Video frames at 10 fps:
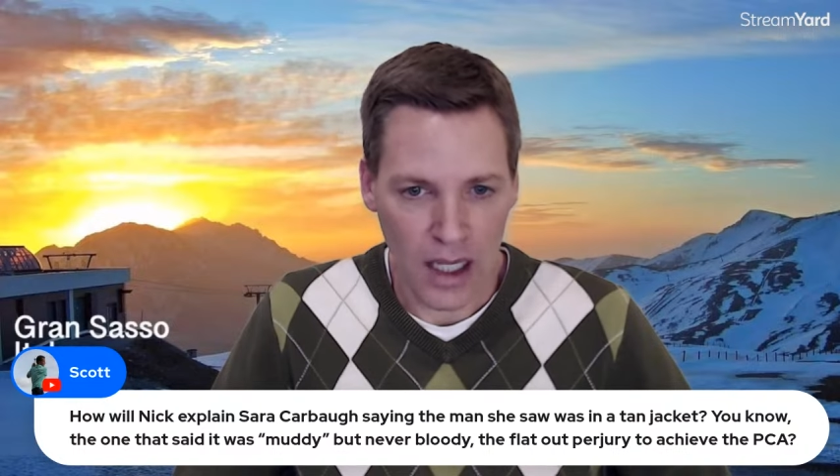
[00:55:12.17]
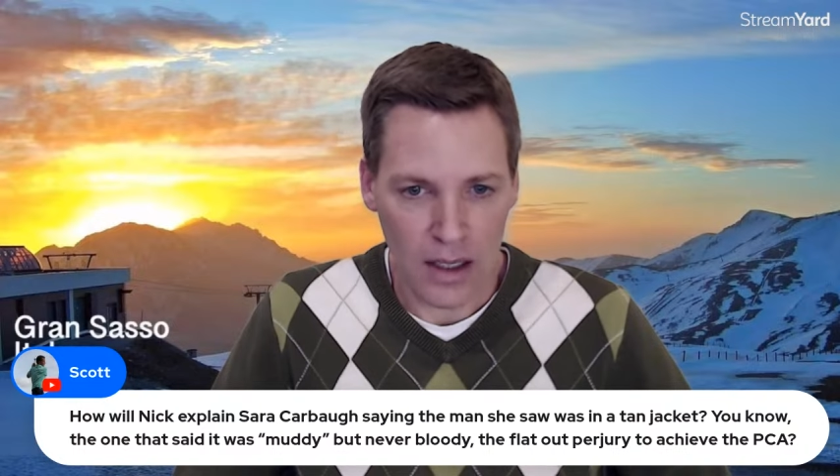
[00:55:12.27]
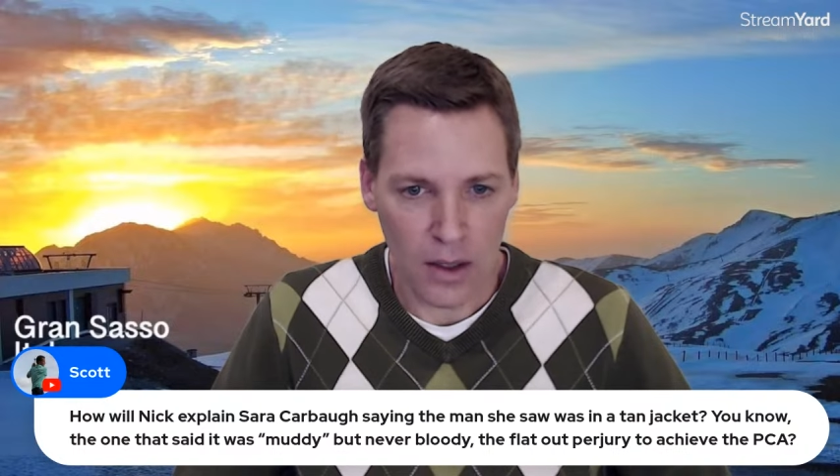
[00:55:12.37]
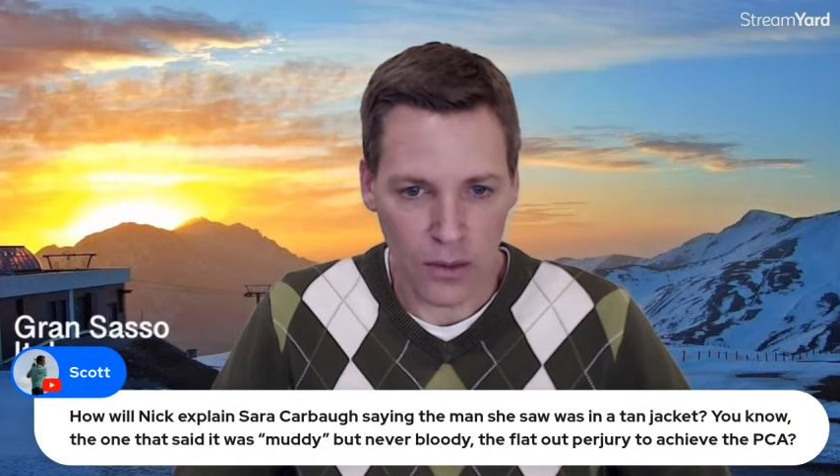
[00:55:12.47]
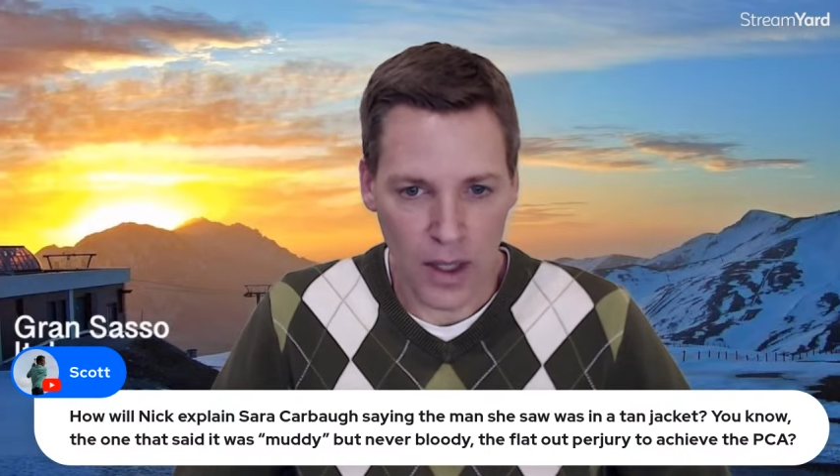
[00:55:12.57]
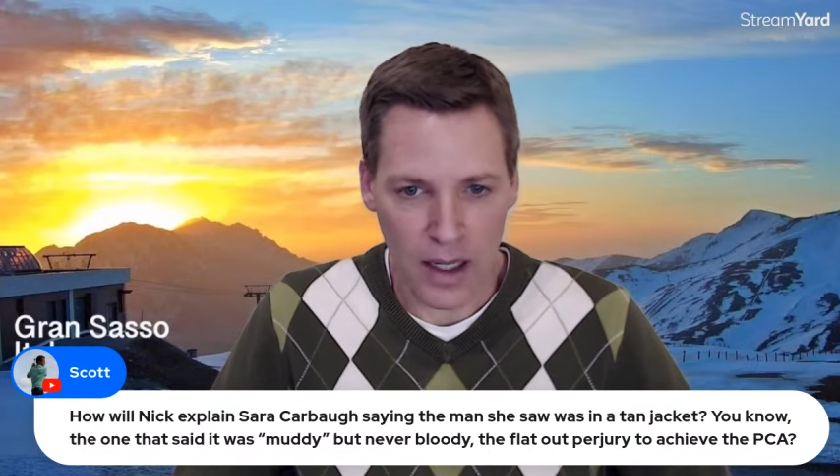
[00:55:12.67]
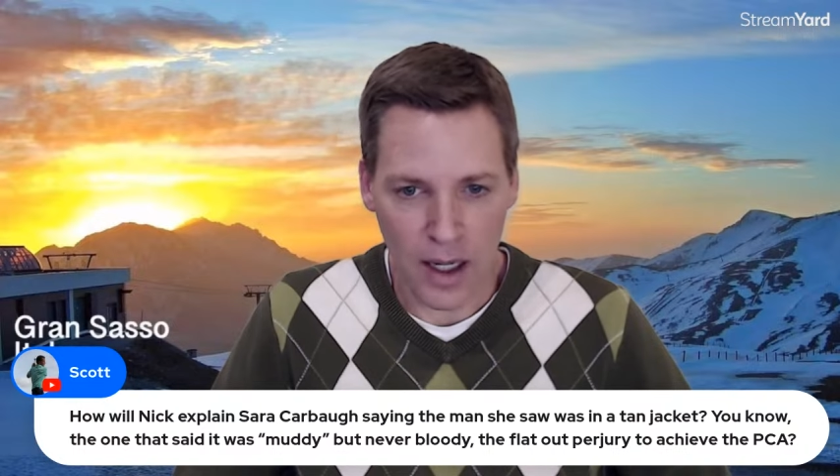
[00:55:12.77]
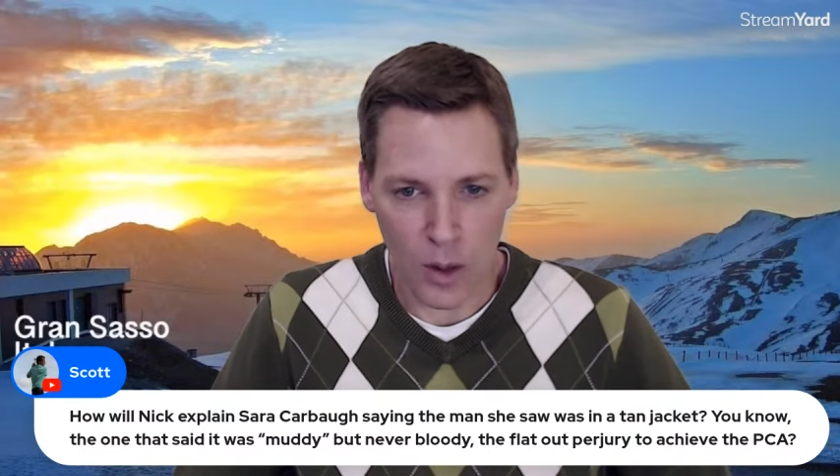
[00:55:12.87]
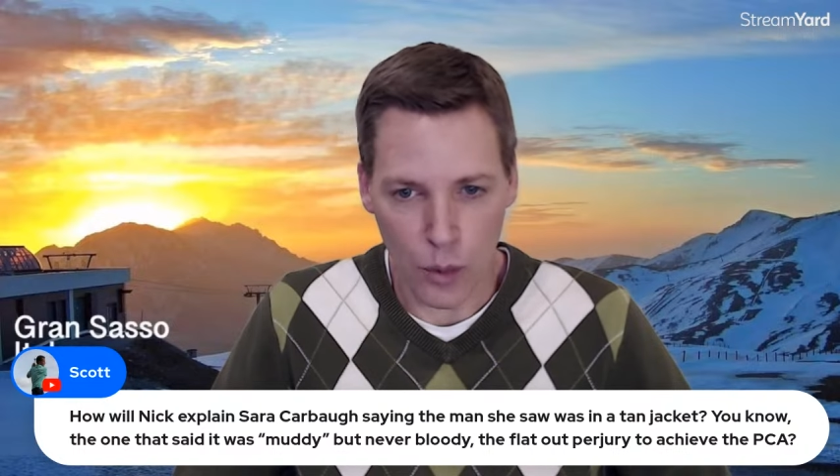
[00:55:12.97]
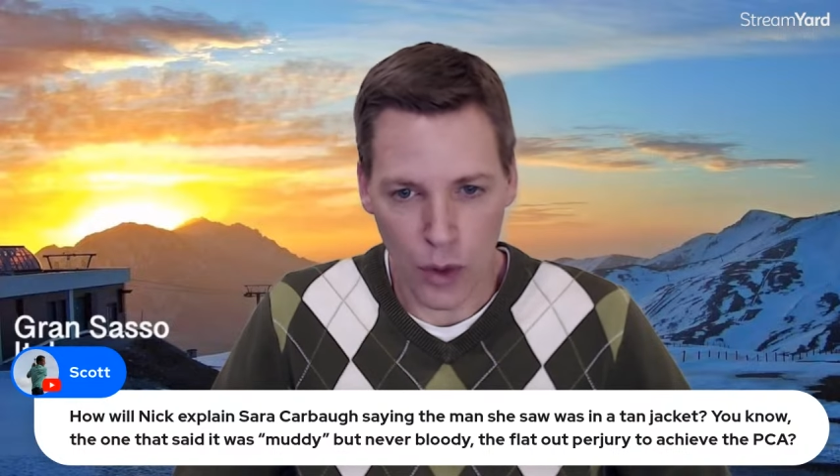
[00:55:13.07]
the
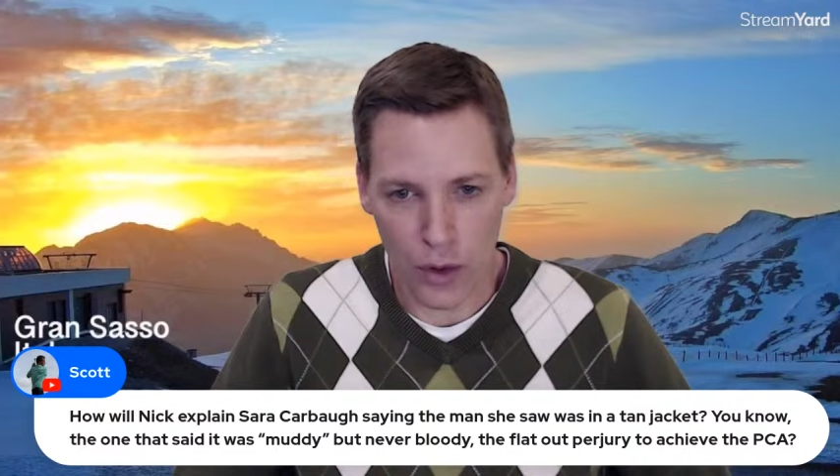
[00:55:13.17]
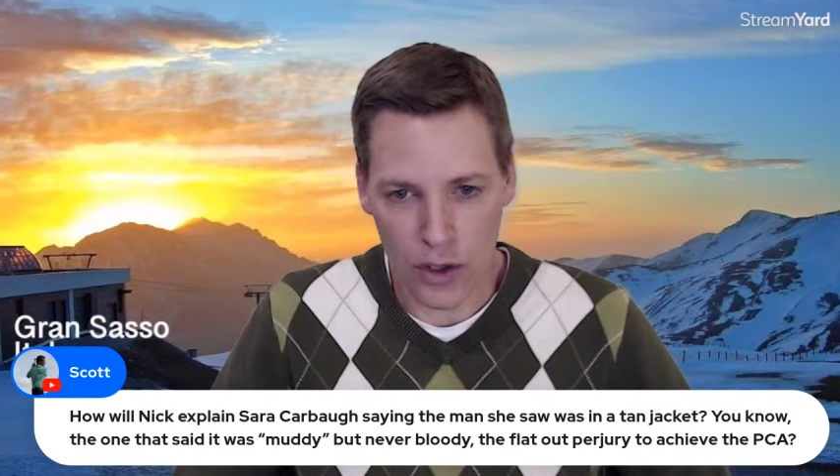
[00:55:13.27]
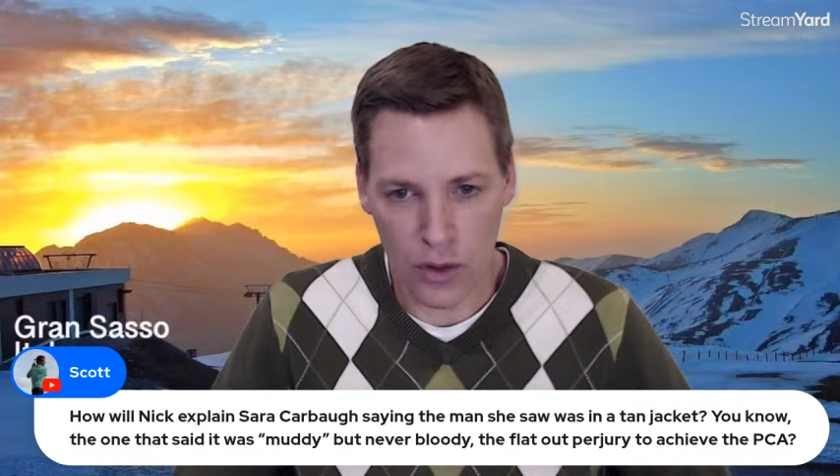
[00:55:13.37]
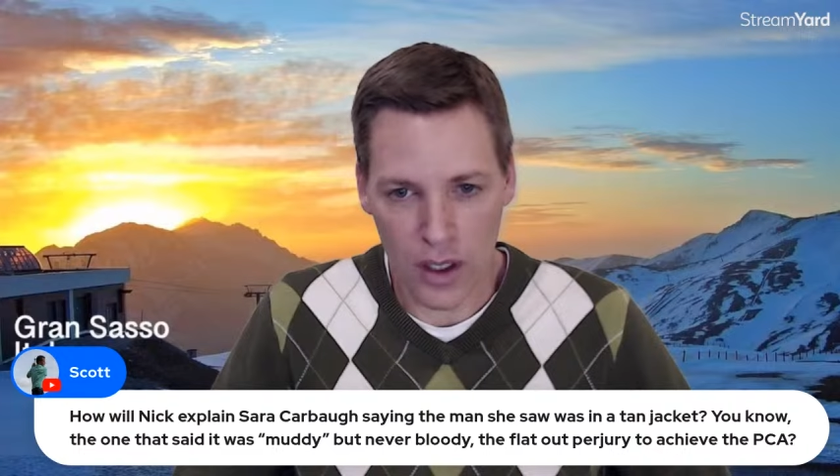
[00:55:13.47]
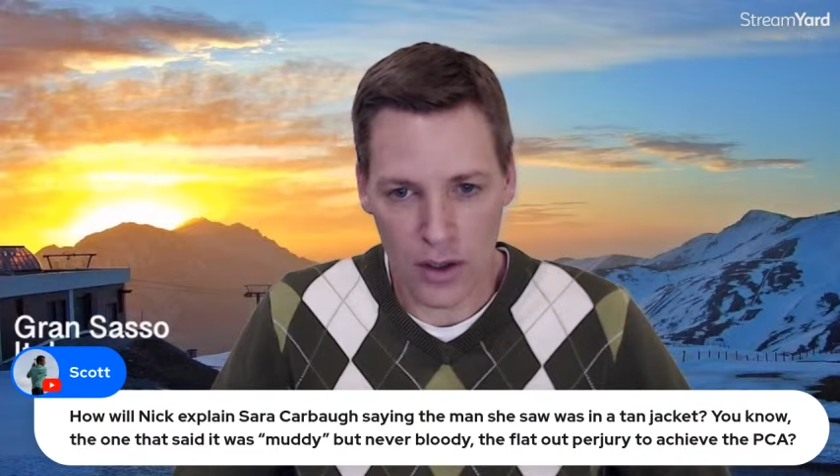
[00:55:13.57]
flat-out perjury